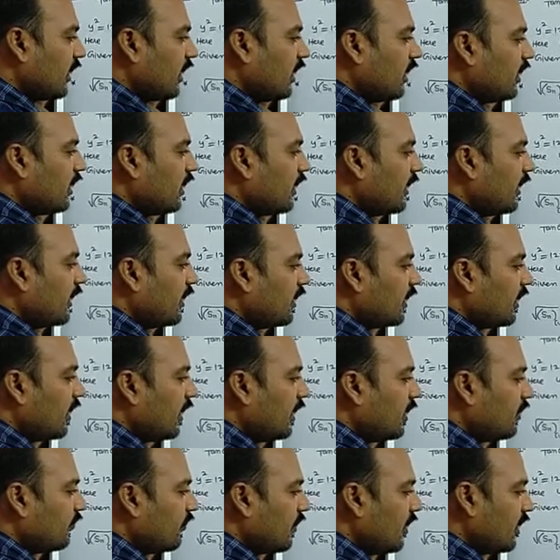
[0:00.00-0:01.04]
calculate?
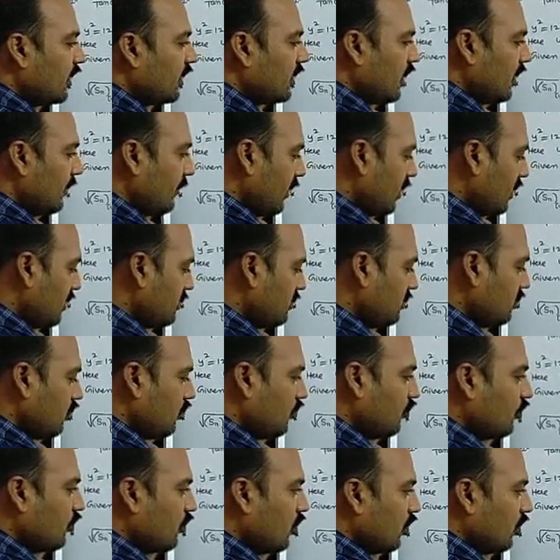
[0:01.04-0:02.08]
At 1,
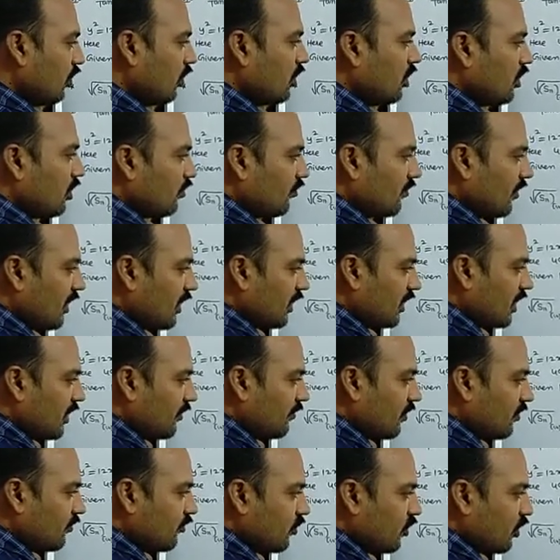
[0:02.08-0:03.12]
4. 1,
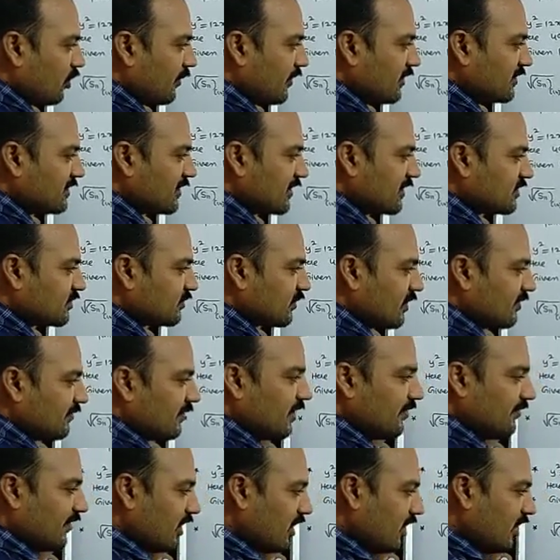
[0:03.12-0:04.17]
4 means x1,
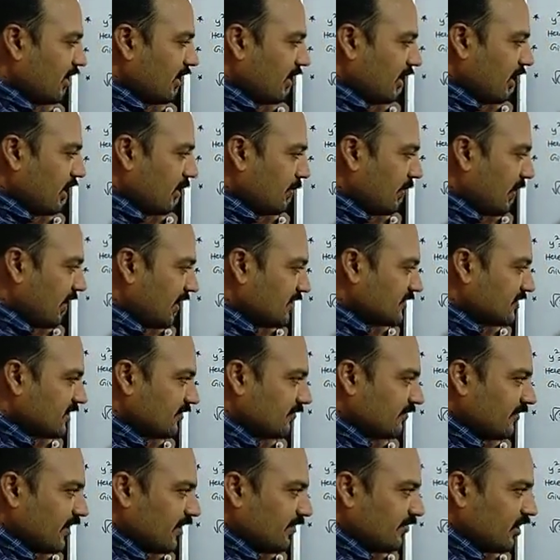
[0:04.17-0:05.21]
y1. In place
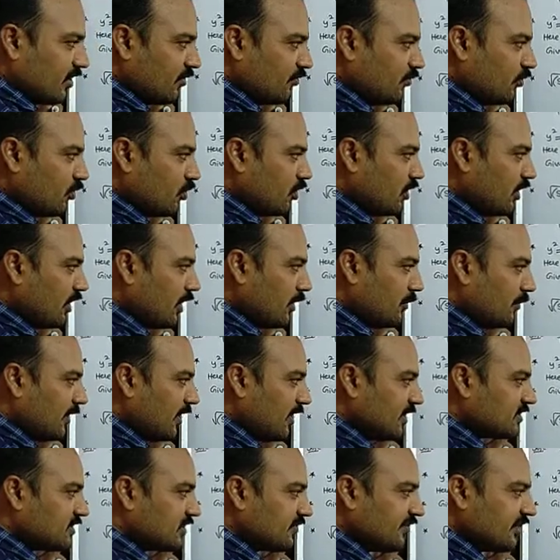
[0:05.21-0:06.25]
of y1, 4. In
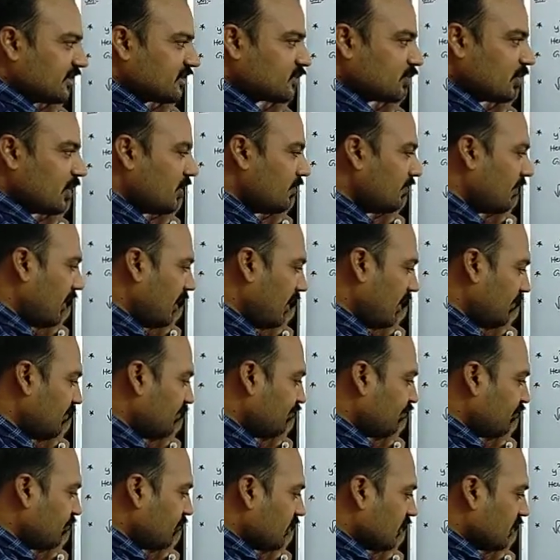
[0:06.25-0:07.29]
place of x1, 1.
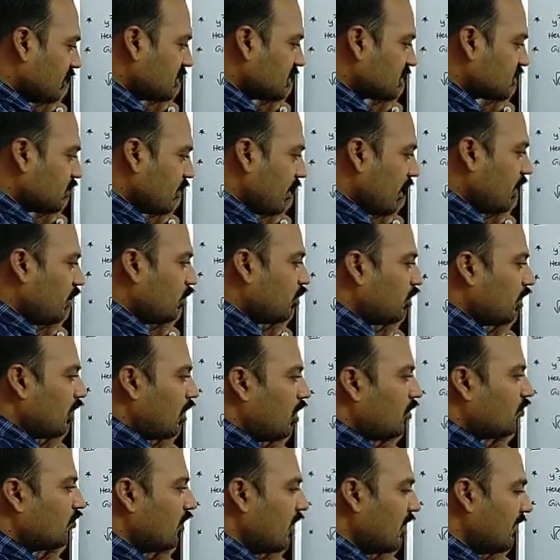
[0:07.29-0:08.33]
Square root
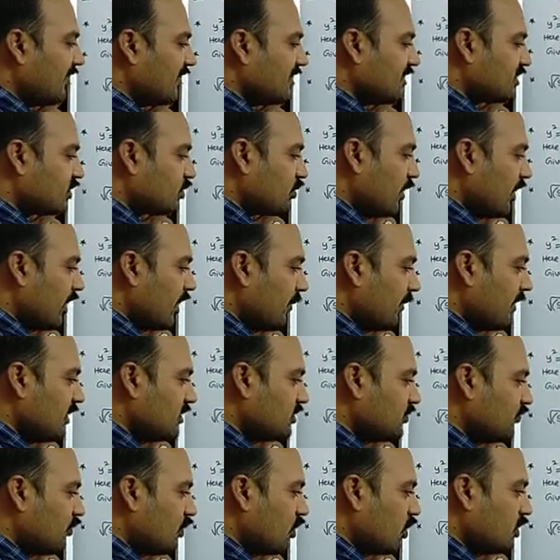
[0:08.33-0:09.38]
of y1 square
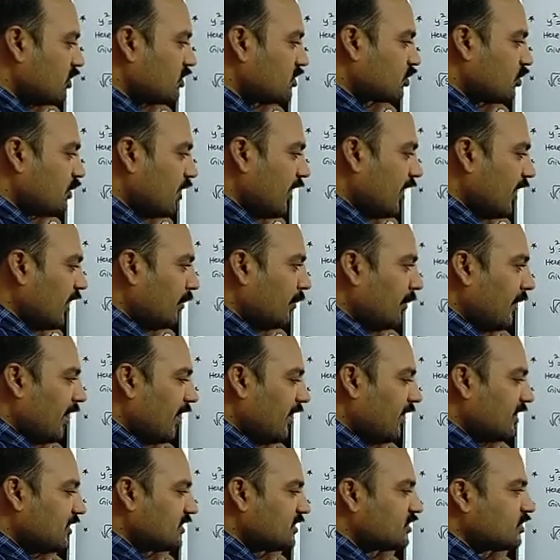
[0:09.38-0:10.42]
means 4 square
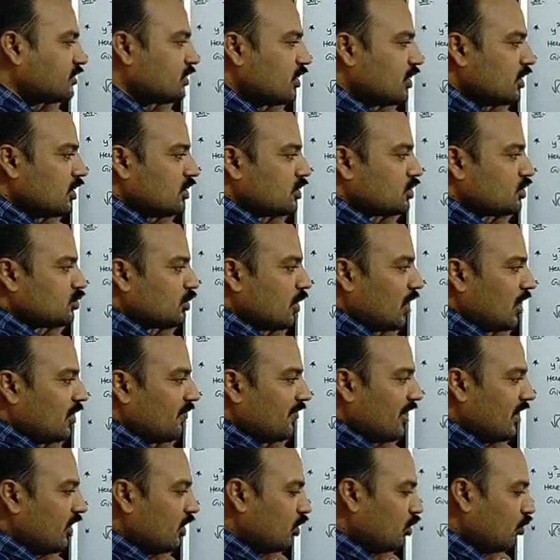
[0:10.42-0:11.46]
minus
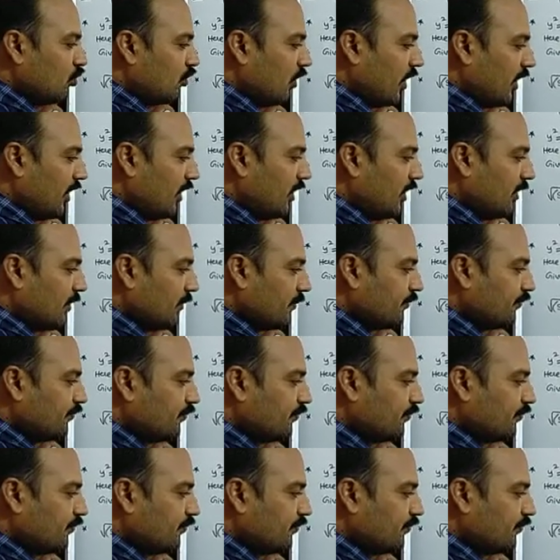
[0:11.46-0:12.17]
12 into 1,